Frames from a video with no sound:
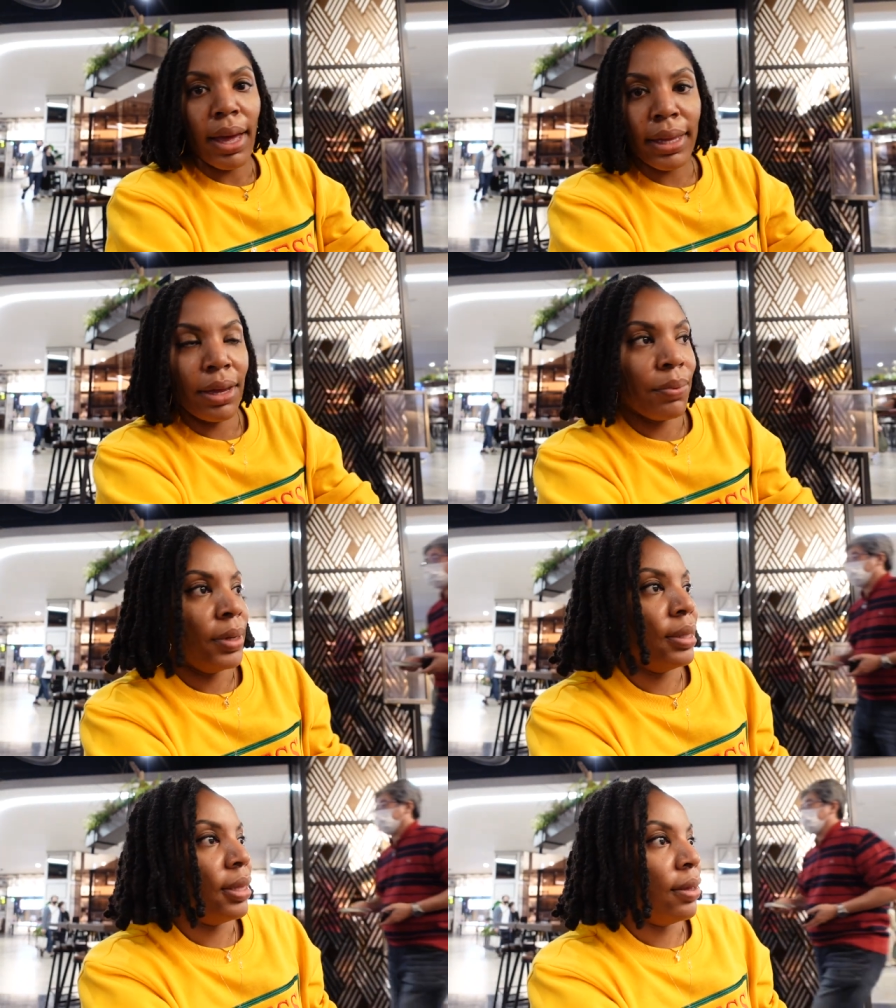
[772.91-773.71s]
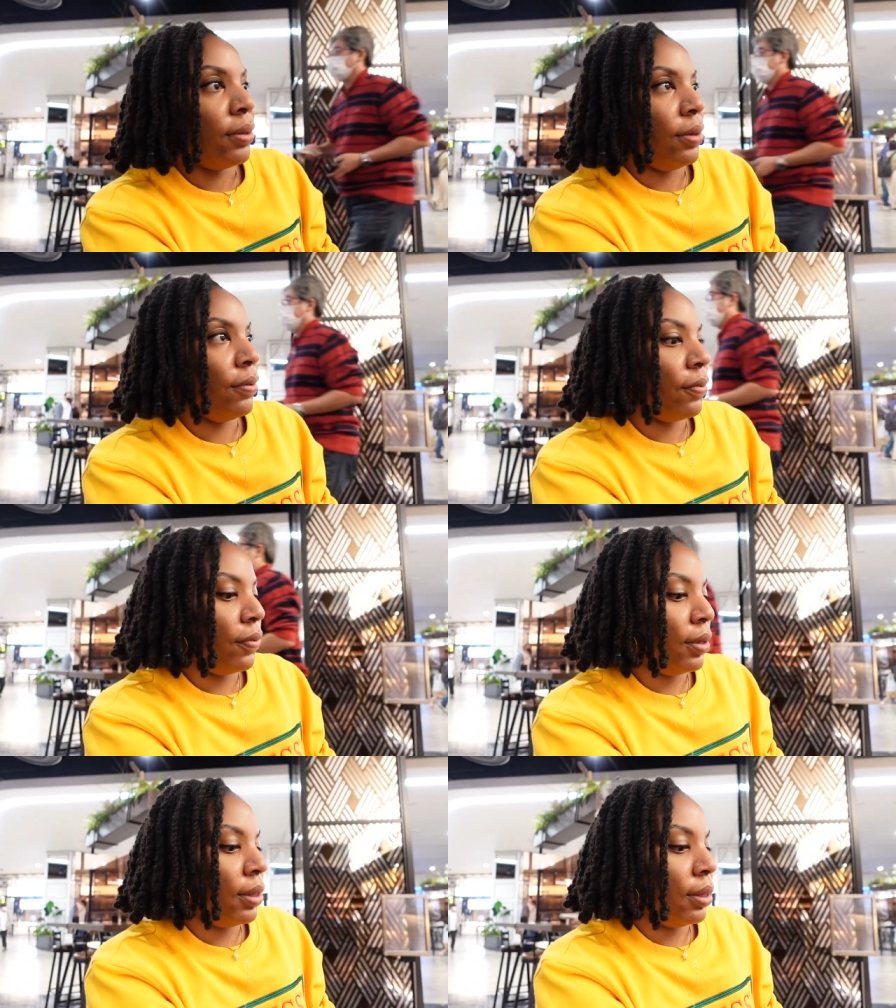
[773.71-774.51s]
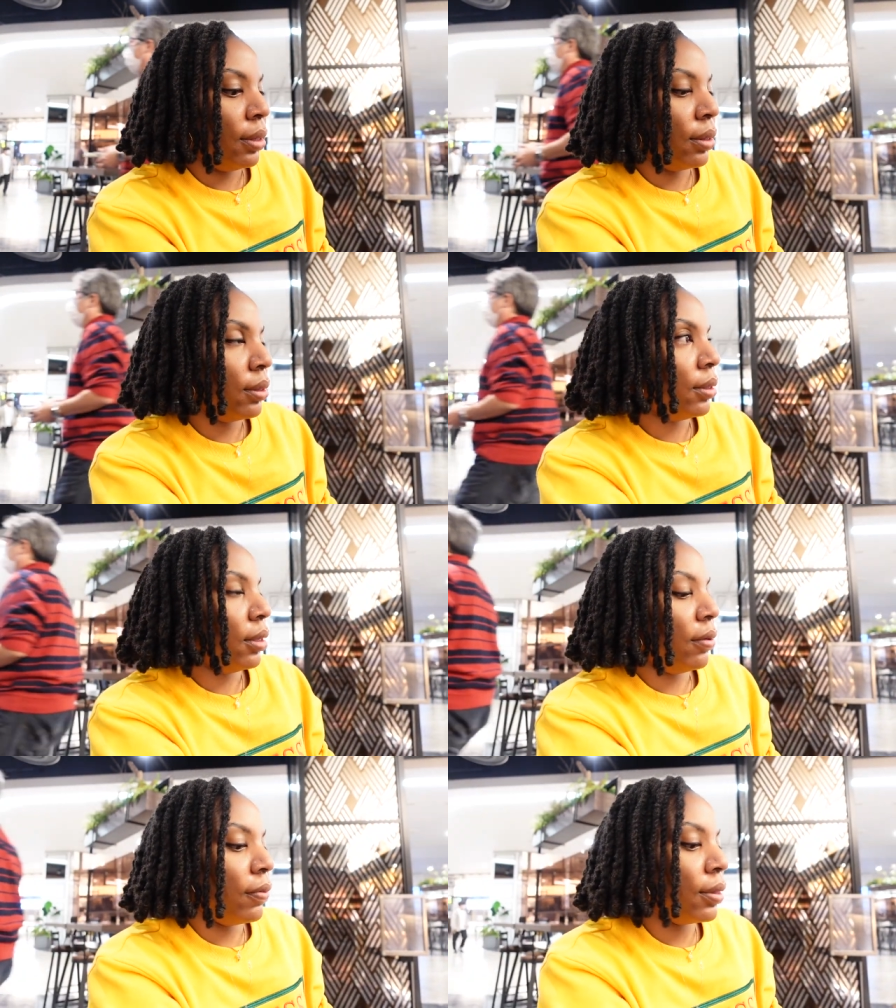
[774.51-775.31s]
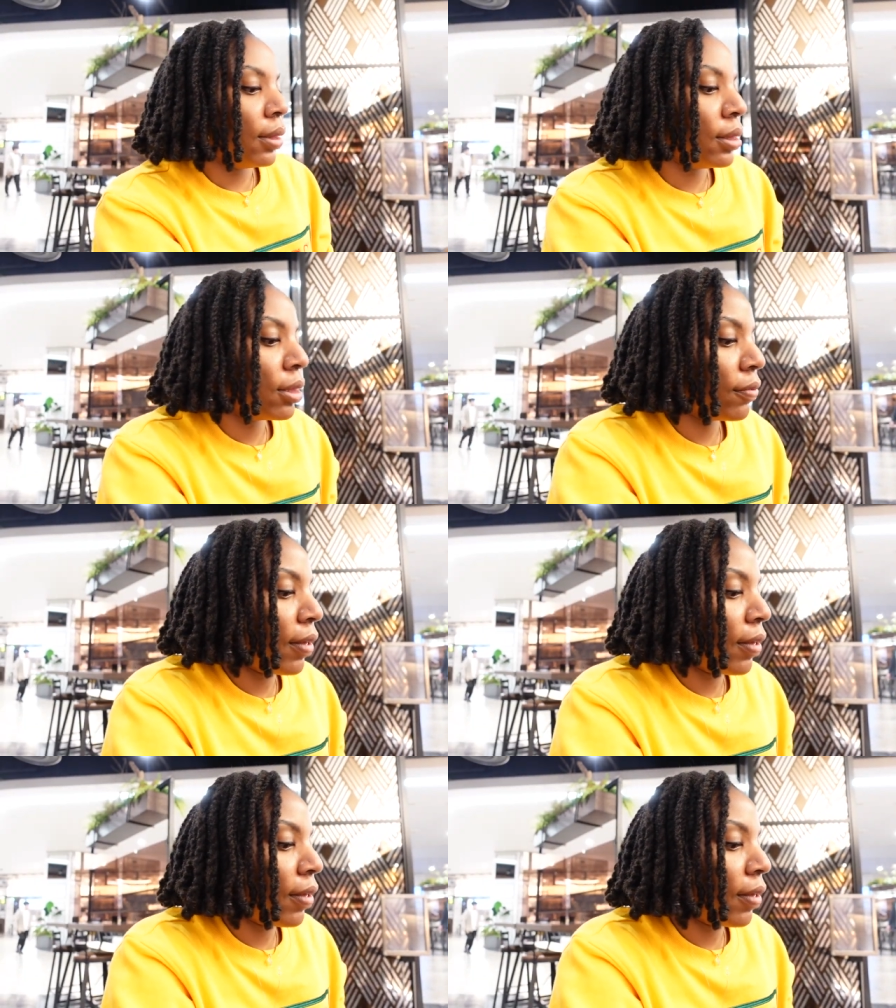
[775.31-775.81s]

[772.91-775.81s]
I can't really tell if the thing just